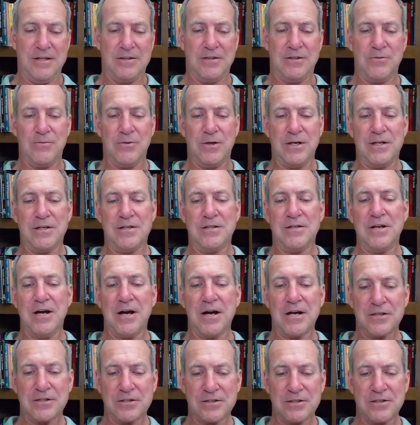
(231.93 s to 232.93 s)
The
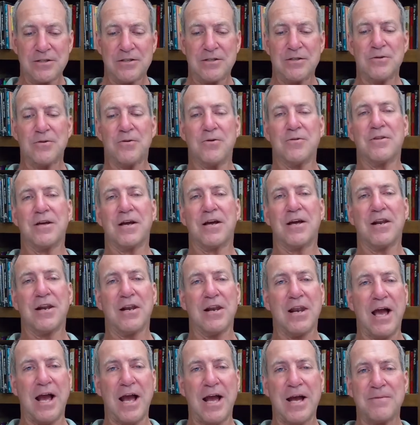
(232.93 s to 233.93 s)
reduction or the
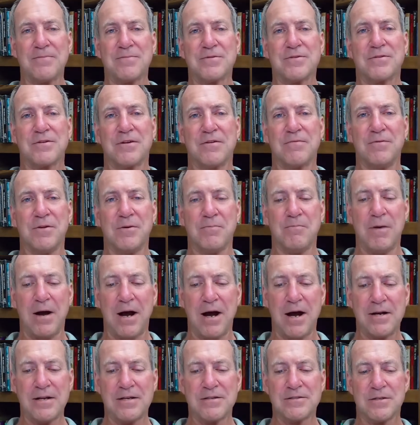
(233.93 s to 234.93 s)
collapse of the
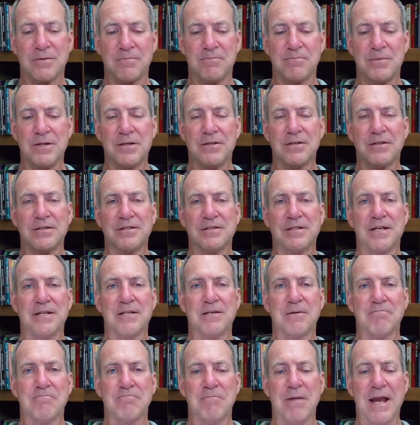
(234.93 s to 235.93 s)
body's ability
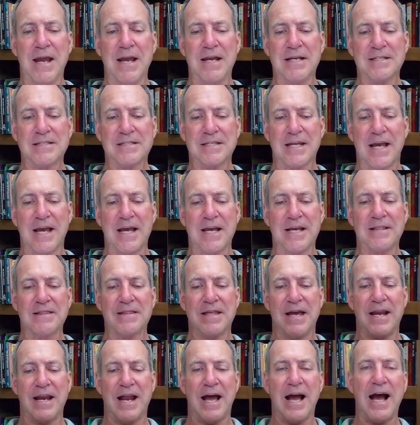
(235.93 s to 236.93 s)
to maintain
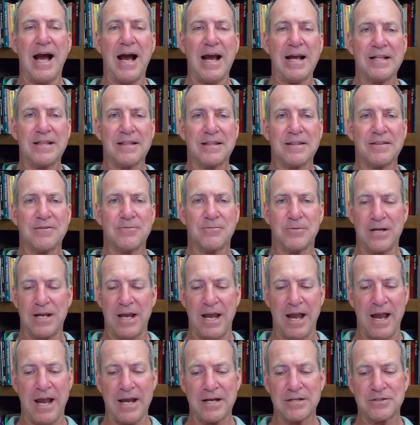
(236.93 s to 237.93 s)
that heightened
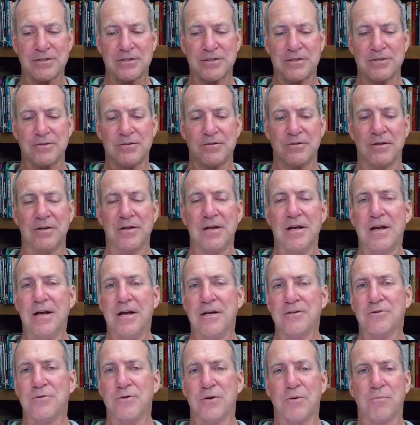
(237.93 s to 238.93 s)
reaction
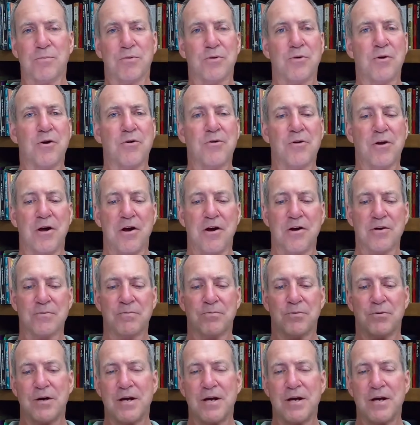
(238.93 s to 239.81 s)
to a prolonged